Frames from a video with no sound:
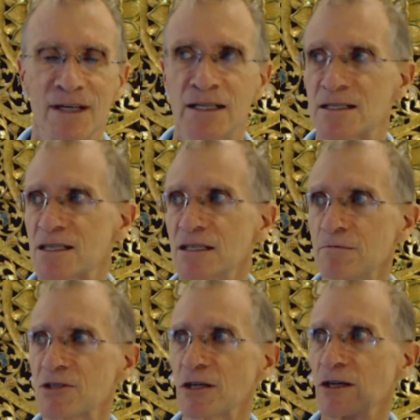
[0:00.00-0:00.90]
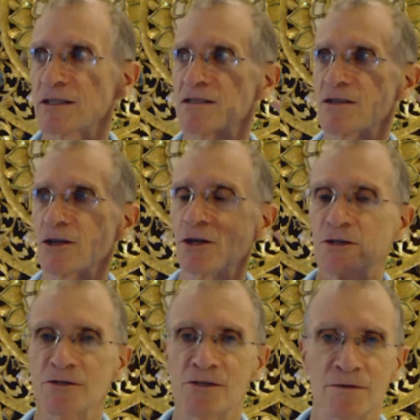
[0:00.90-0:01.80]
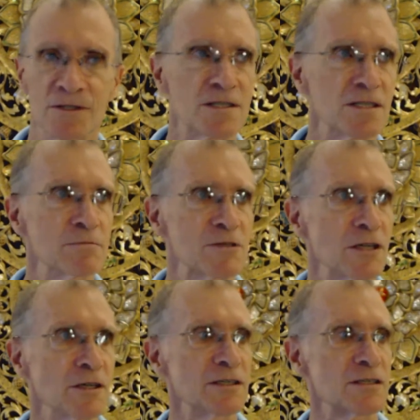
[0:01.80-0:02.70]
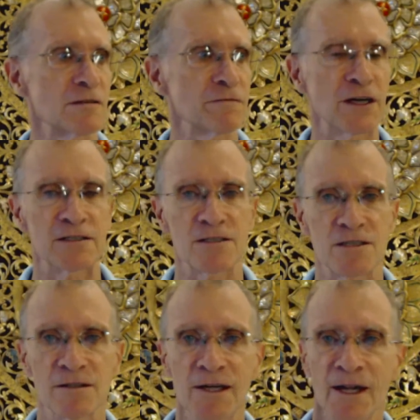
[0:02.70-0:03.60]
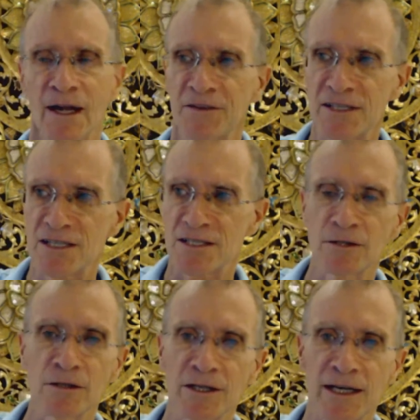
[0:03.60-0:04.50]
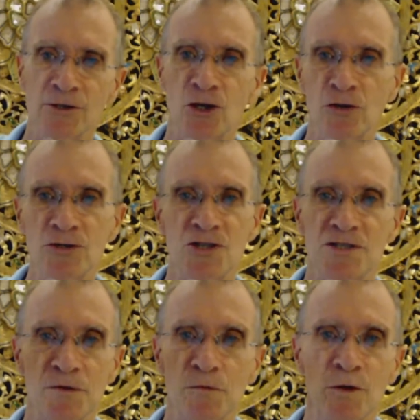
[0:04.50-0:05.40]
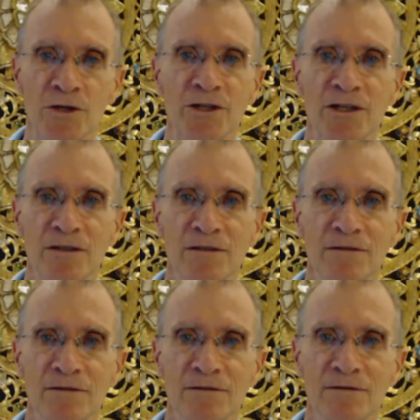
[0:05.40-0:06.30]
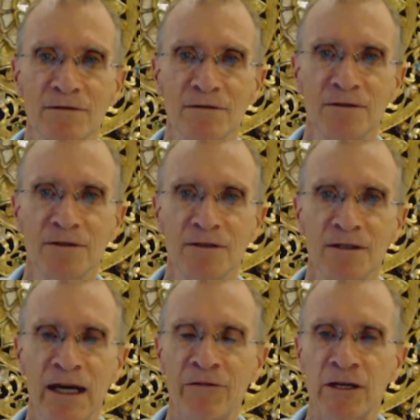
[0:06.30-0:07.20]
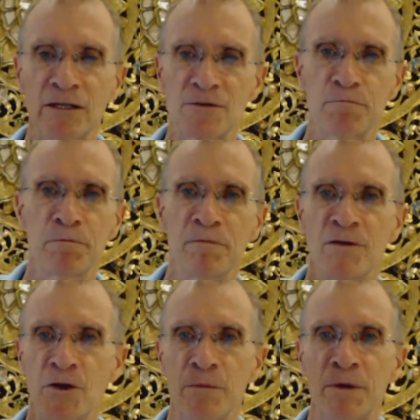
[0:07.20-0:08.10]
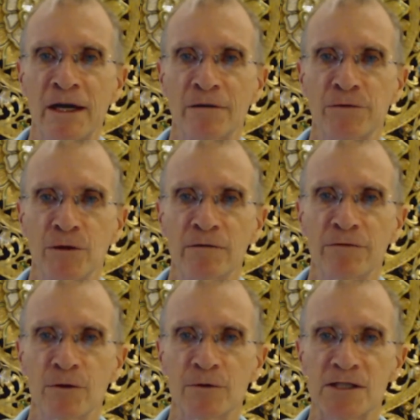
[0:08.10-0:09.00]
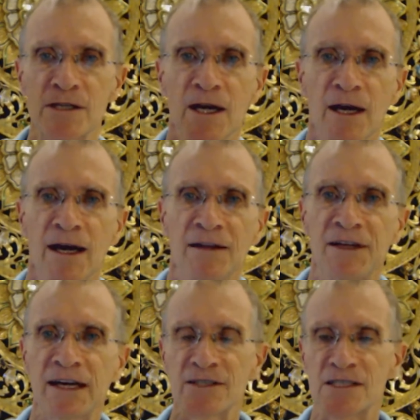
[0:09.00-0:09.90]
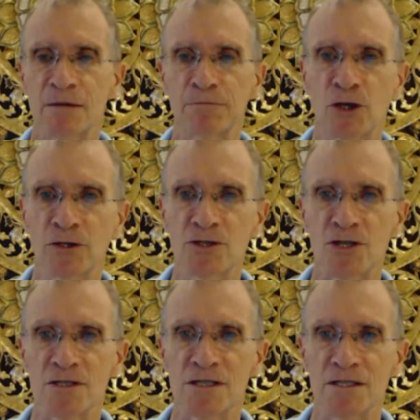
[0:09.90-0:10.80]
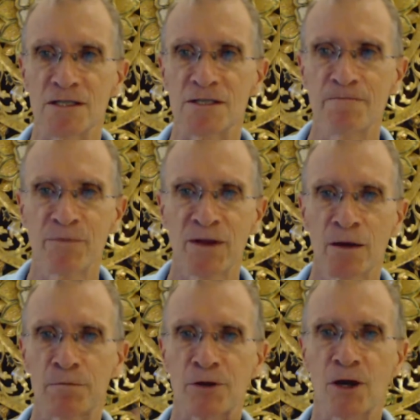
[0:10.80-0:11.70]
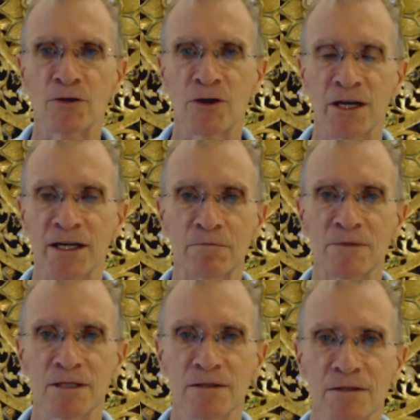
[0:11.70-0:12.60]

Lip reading: And it seems like it's the gods, or it seems like it's the fates. And there's still the unconscious at work, having this very powerful influence. And now the subconscious is programmed,